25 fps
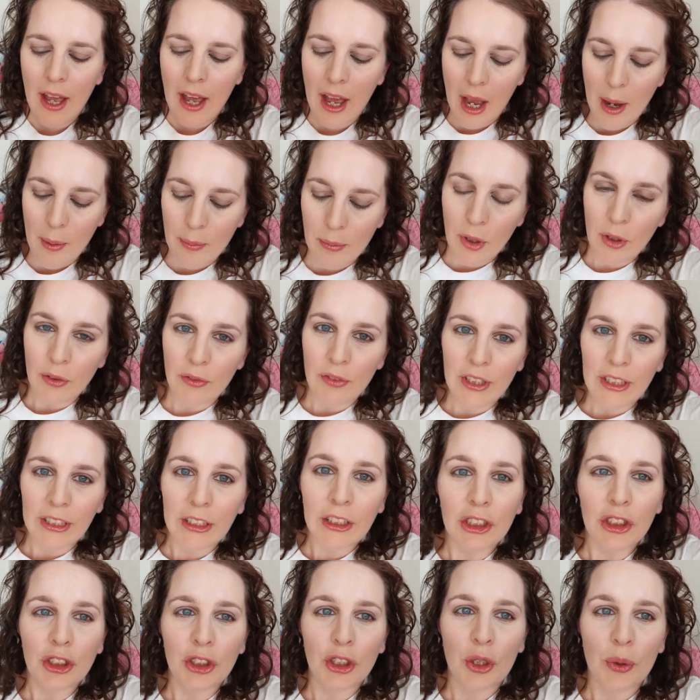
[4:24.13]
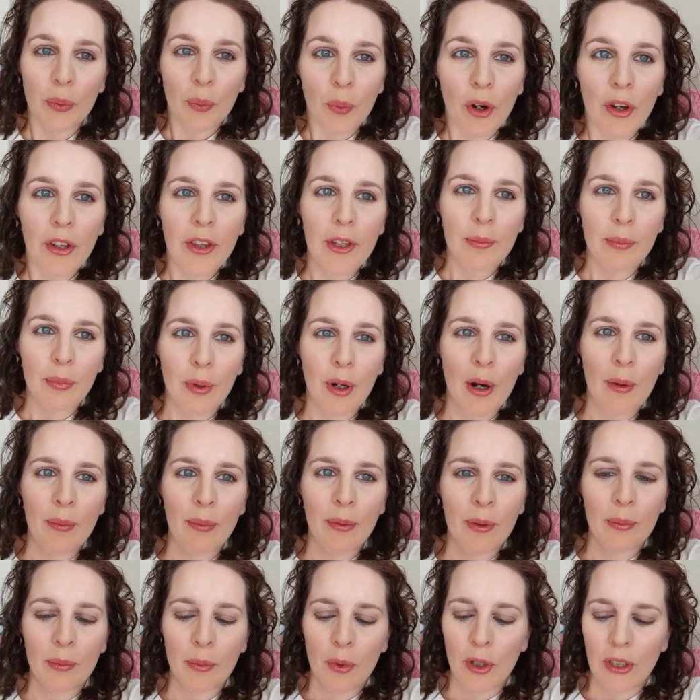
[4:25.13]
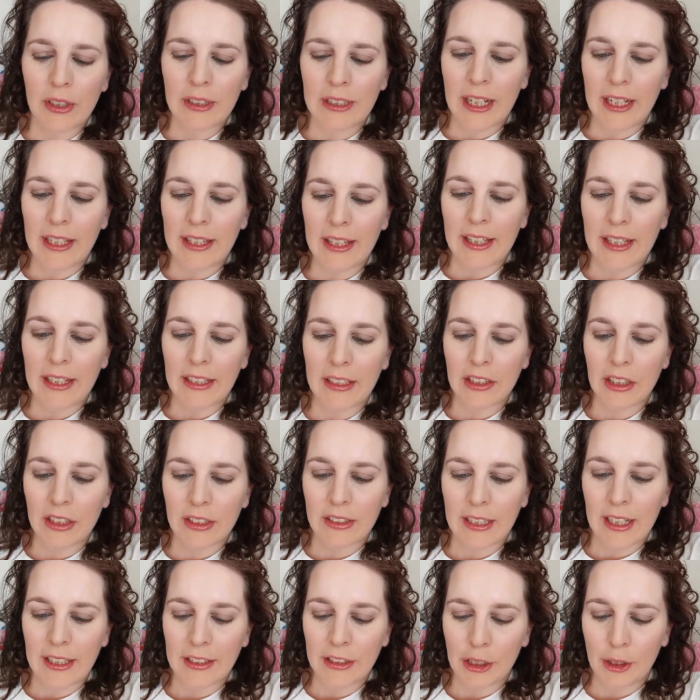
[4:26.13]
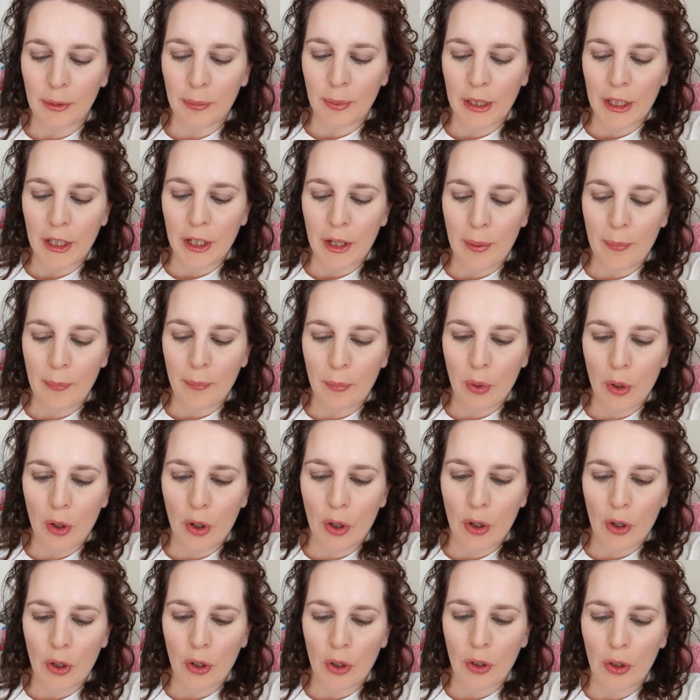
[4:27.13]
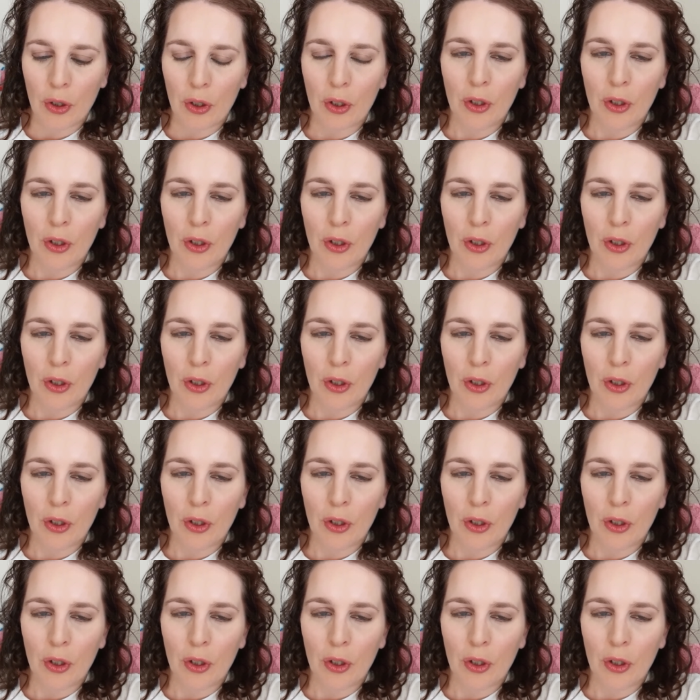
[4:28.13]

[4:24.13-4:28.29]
I'm not really sure what the problem was. I think just as you become more